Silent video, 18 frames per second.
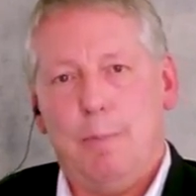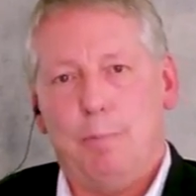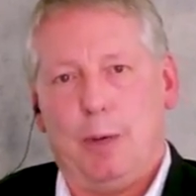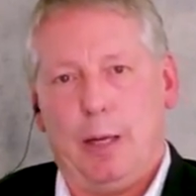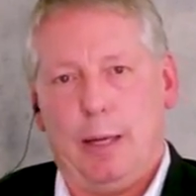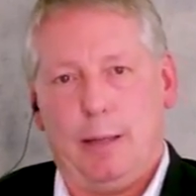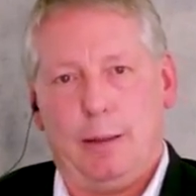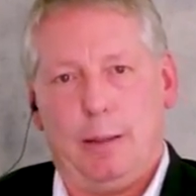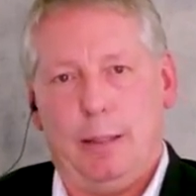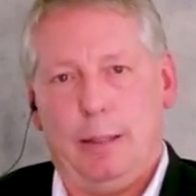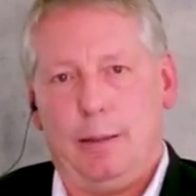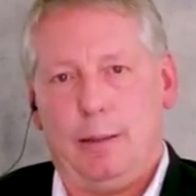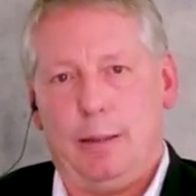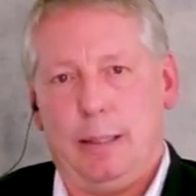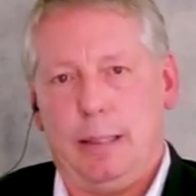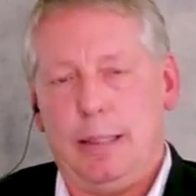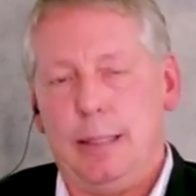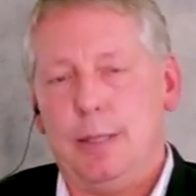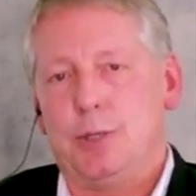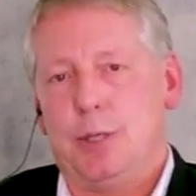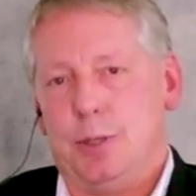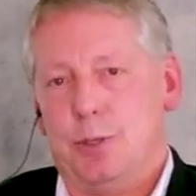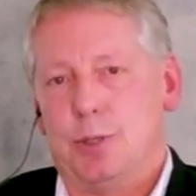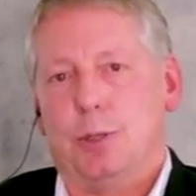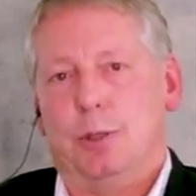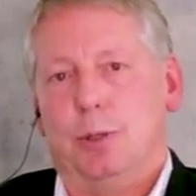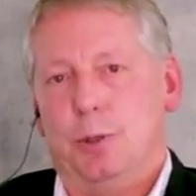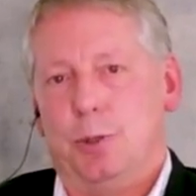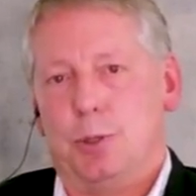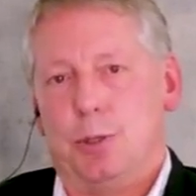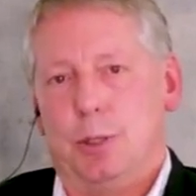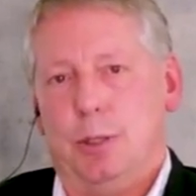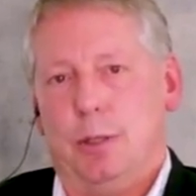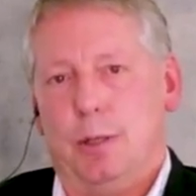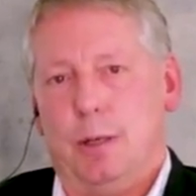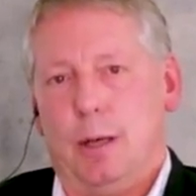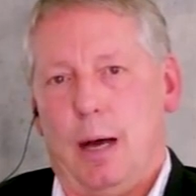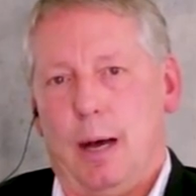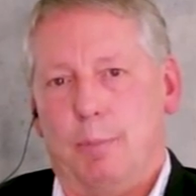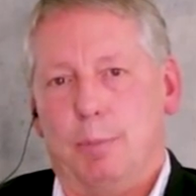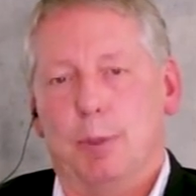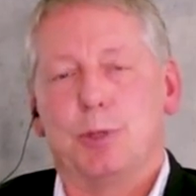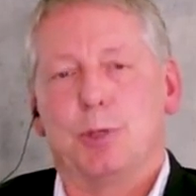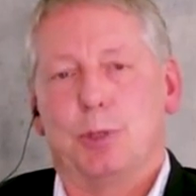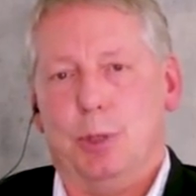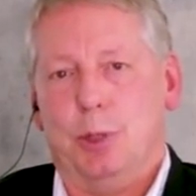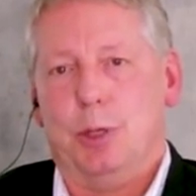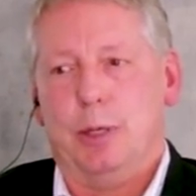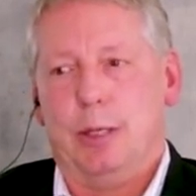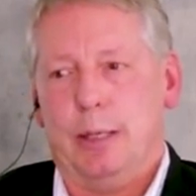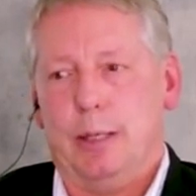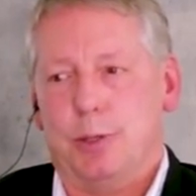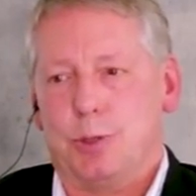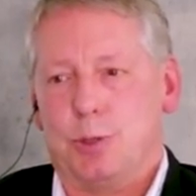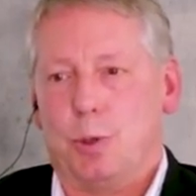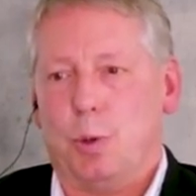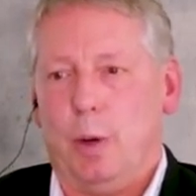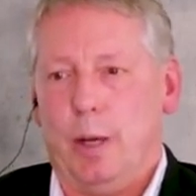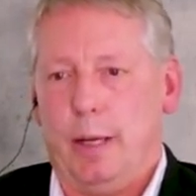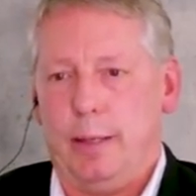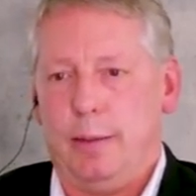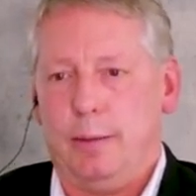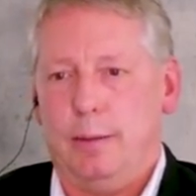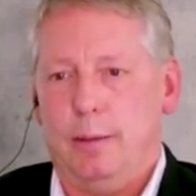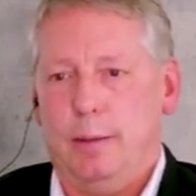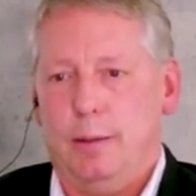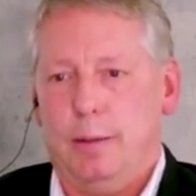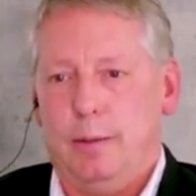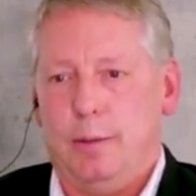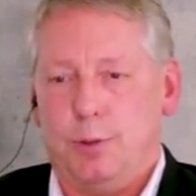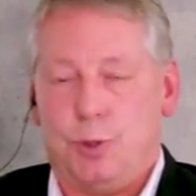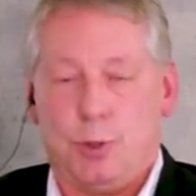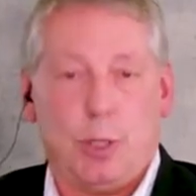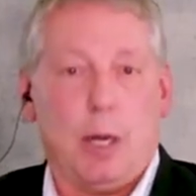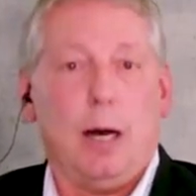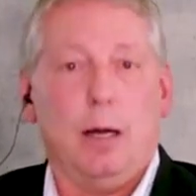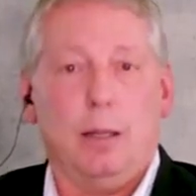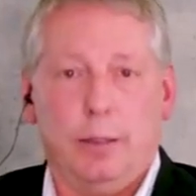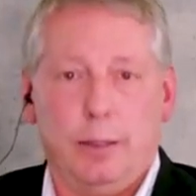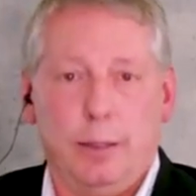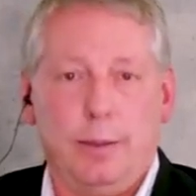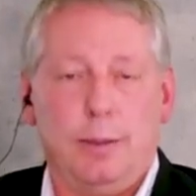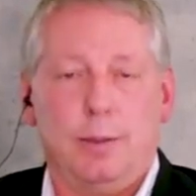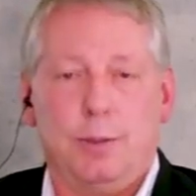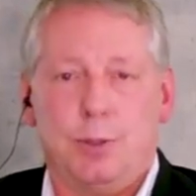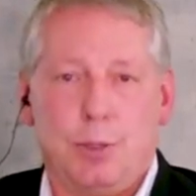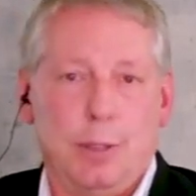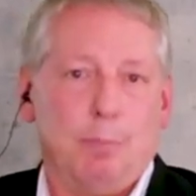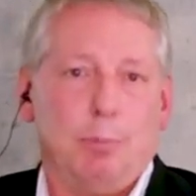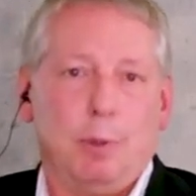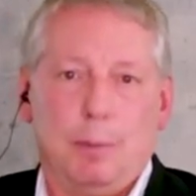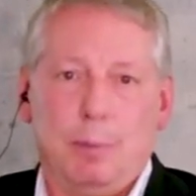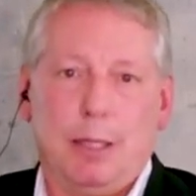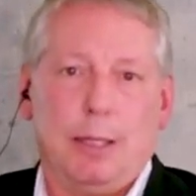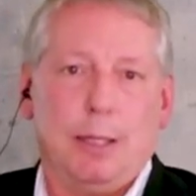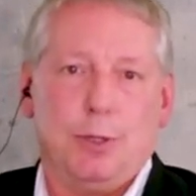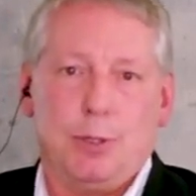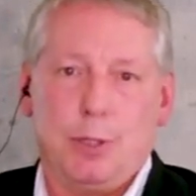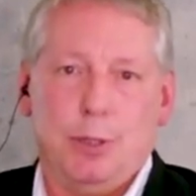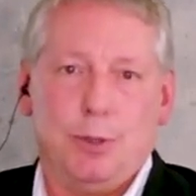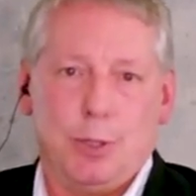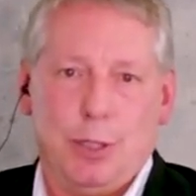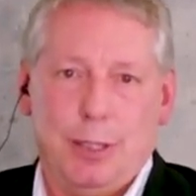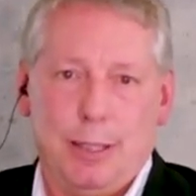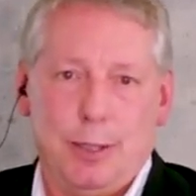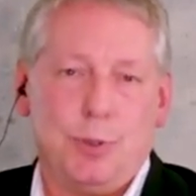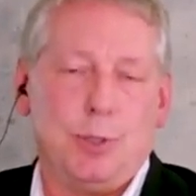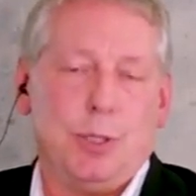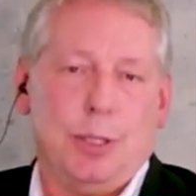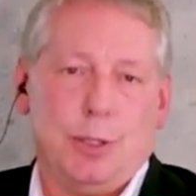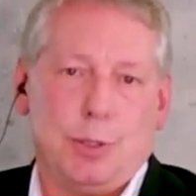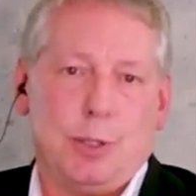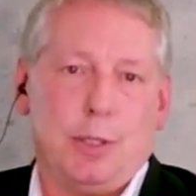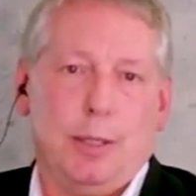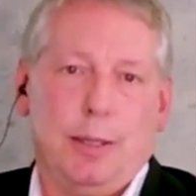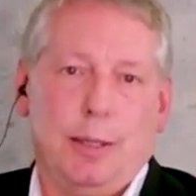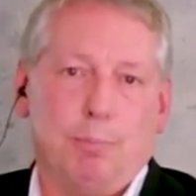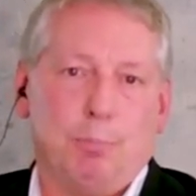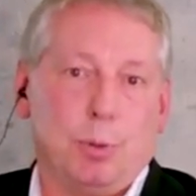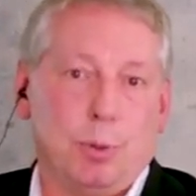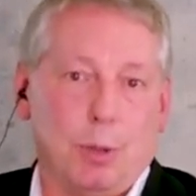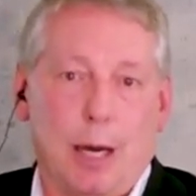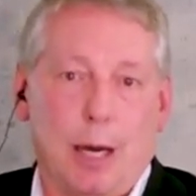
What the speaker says: But I think the EZ Solution opportunity is quite solid simply because there's an existing